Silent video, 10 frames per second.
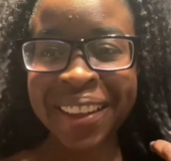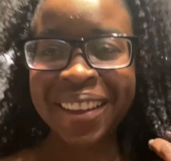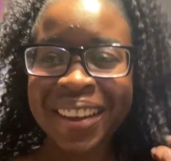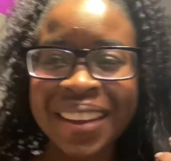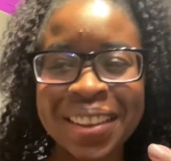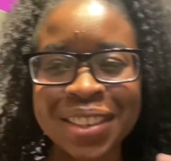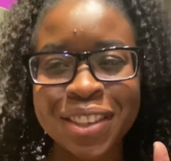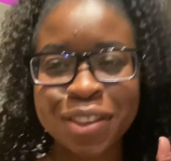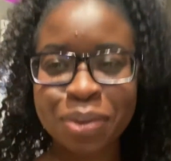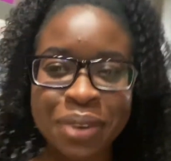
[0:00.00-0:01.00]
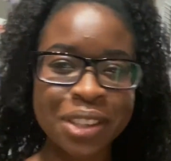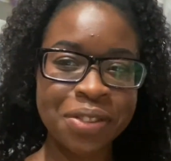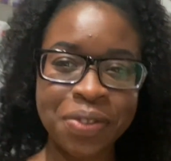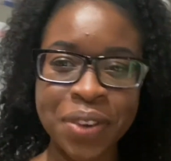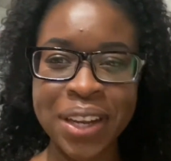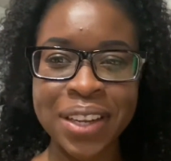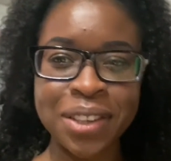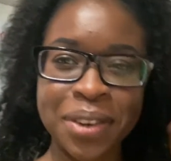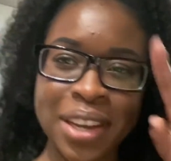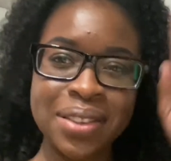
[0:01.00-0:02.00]
I had so much fun.
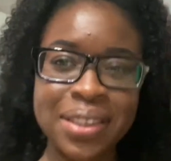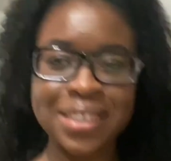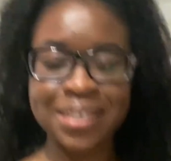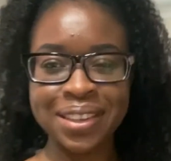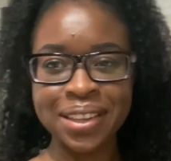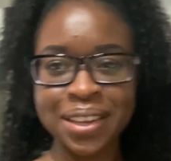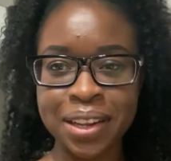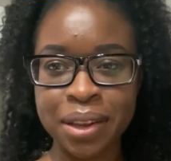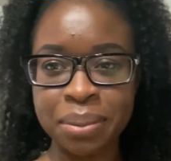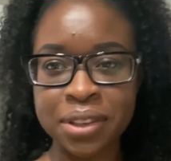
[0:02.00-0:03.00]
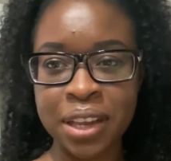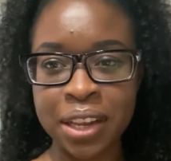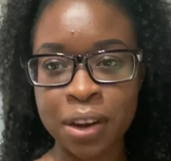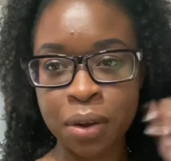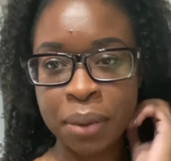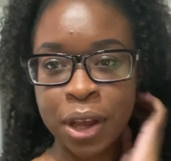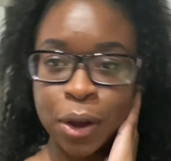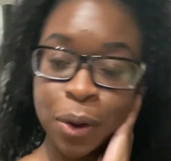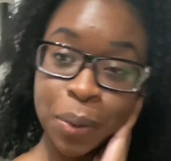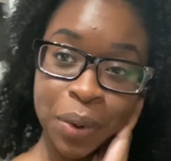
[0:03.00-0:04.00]
You guys are gonna see the clips hanging out with my
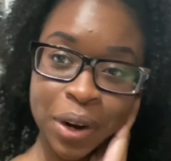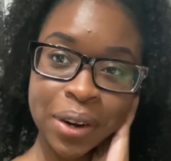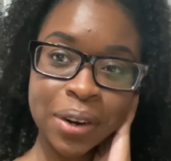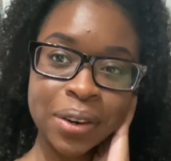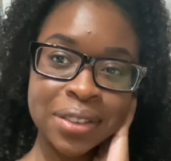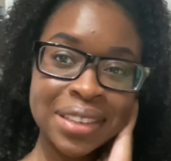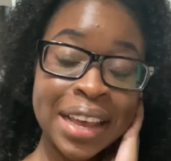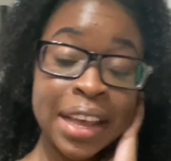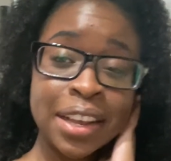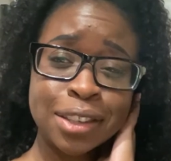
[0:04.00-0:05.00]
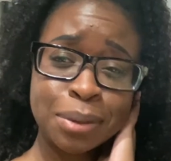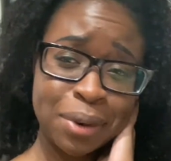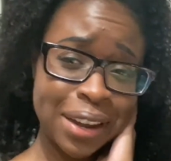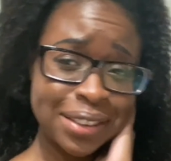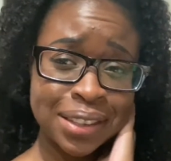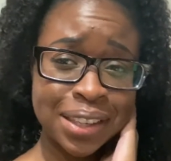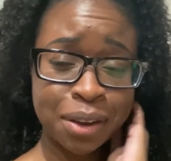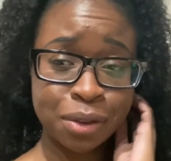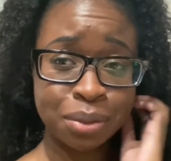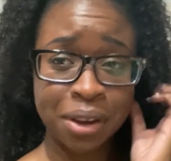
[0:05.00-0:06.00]
coworkers. Surprisingly,
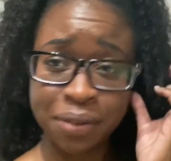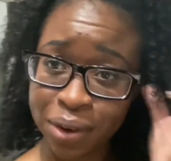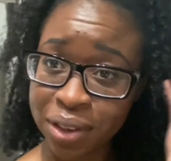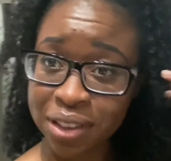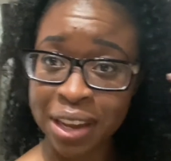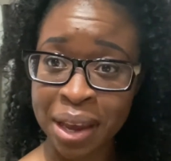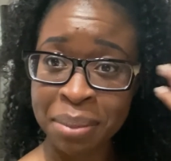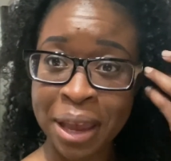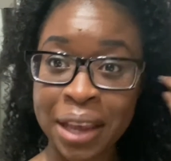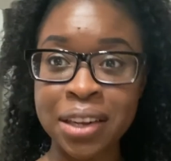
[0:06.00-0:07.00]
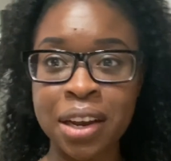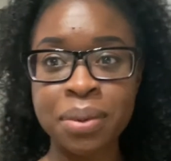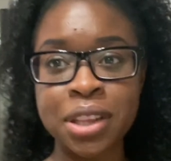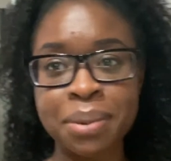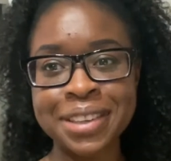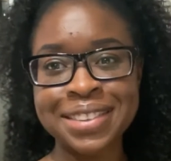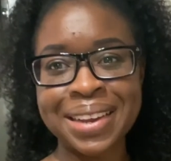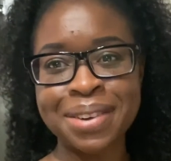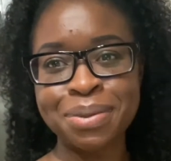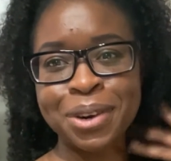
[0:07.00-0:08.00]
that was my first time hanging out with them
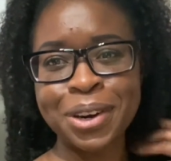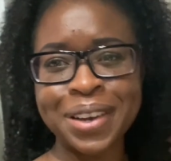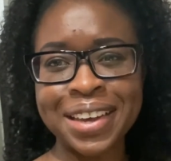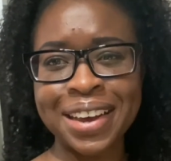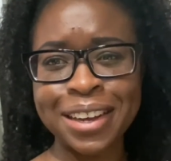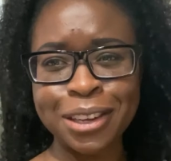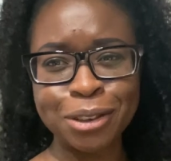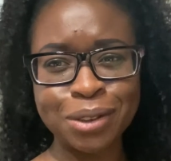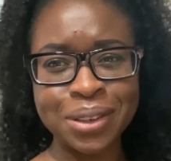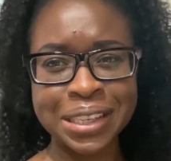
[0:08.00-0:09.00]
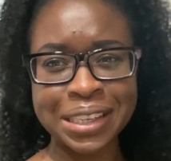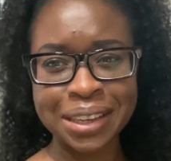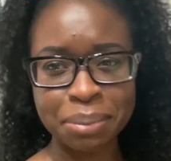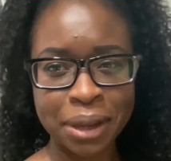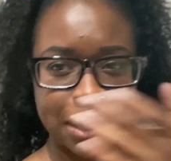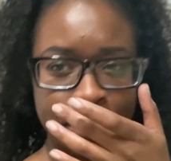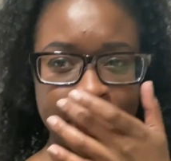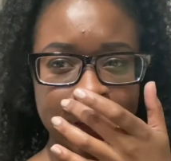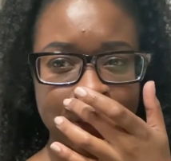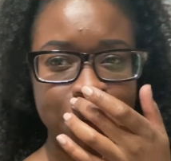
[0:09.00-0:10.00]
outside of work. I usually make up
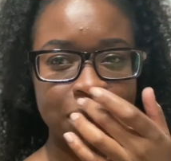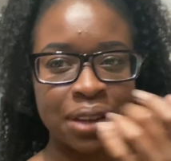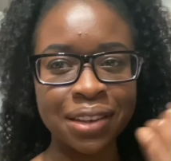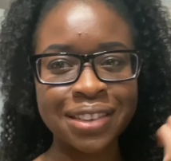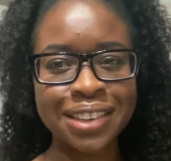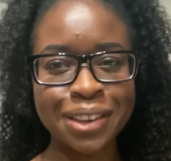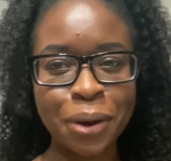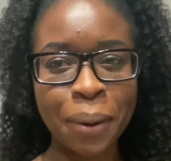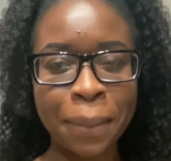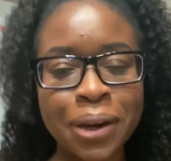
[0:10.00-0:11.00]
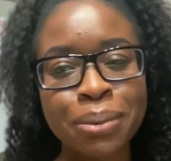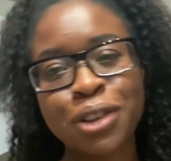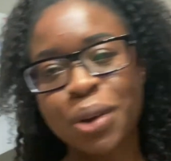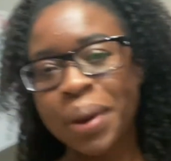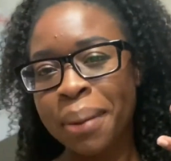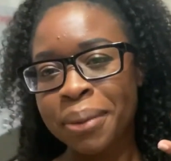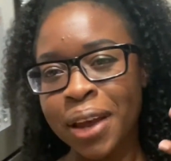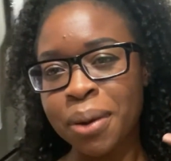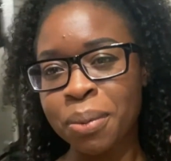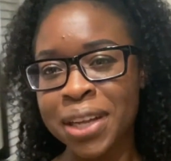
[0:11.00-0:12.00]
an excuse not to go, but I'm so happy
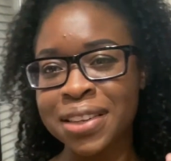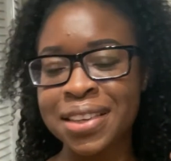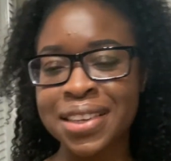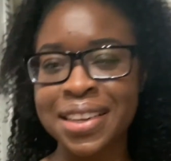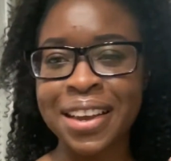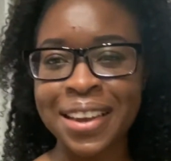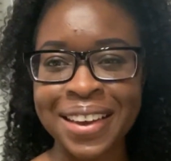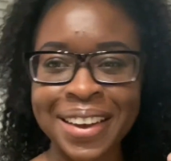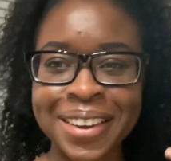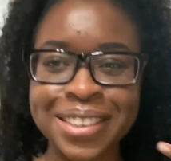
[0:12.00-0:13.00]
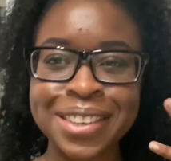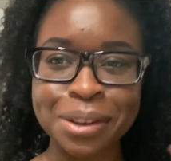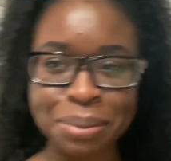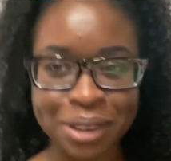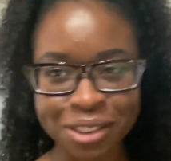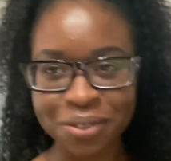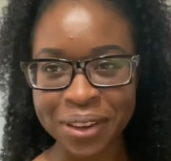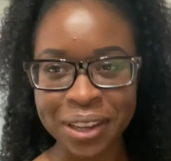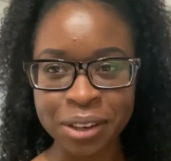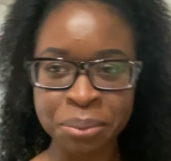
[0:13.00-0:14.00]
I went today. I had so much
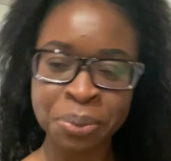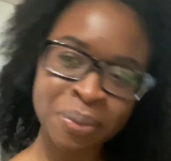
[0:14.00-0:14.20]
fun,